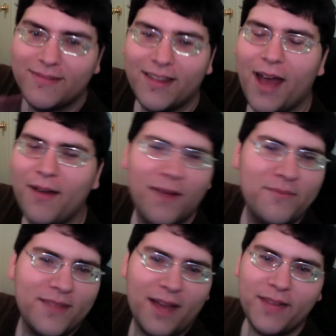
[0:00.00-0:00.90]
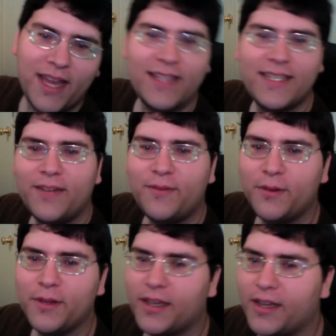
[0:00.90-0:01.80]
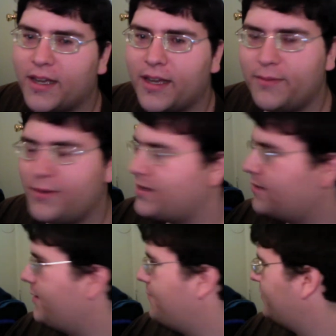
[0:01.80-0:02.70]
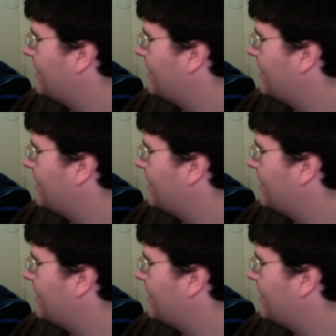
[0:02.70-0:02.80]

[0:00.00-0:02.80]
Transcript: I, am I'm, I'm lazy. I'm gonna look it up. What are you talking about?